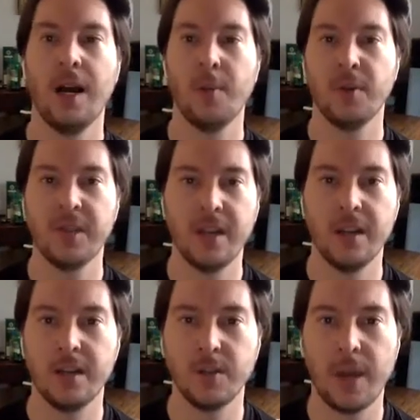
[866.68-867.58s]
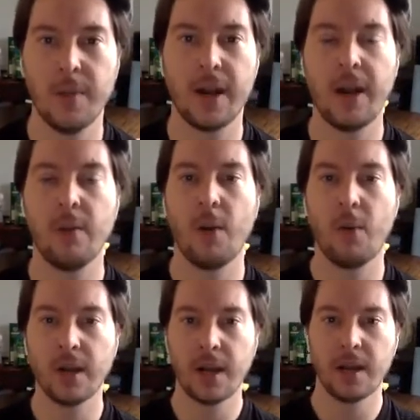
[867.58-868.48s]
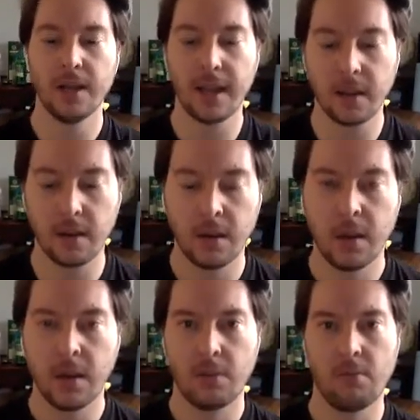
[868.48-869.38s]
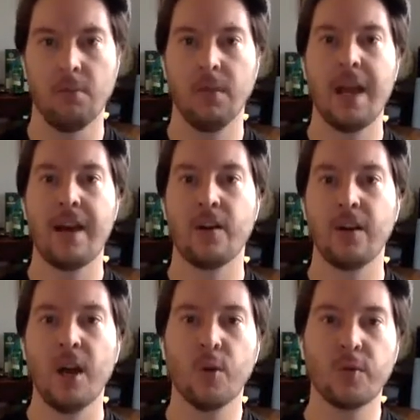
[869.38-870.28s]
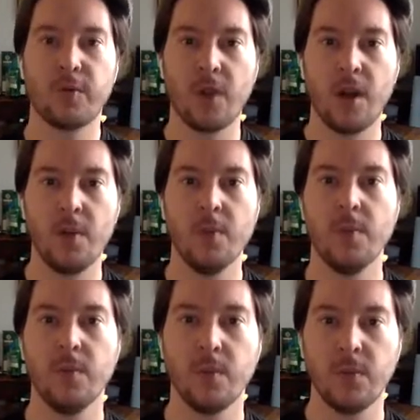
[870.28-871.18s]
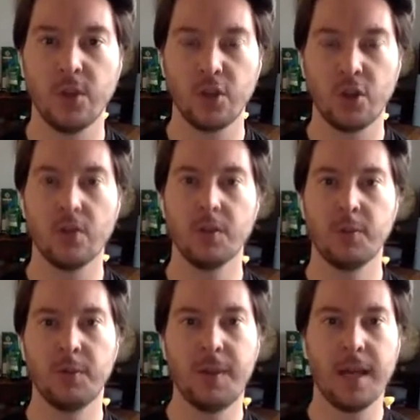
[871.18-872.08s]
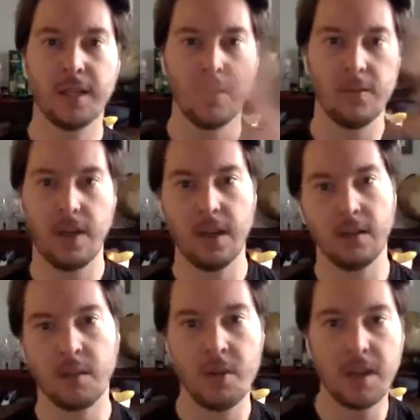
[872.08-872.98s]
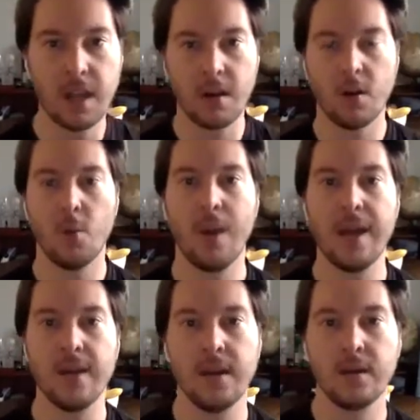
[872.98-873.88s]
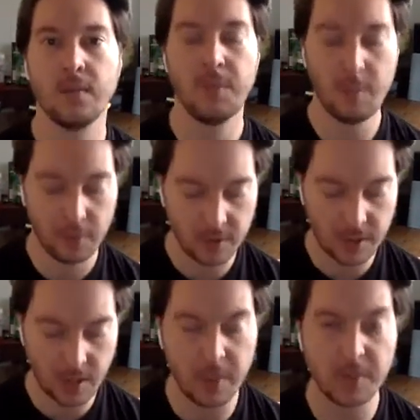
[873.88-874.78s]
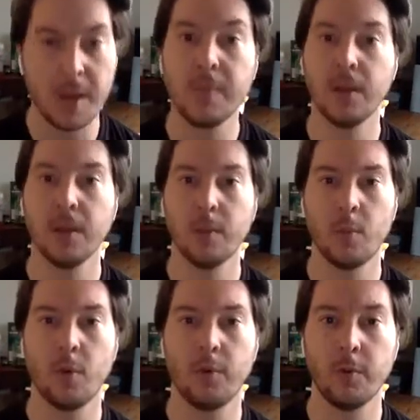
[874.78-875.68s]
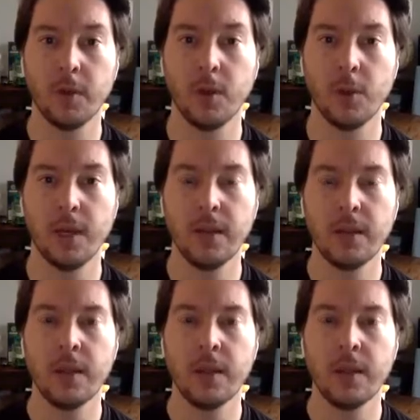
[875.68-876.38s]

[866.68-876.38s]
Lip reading: Present it in this way. But I want to kind of like ladder out from the journalist perspective and communicate it in a way that people at these companies might be a little bit more familiar with.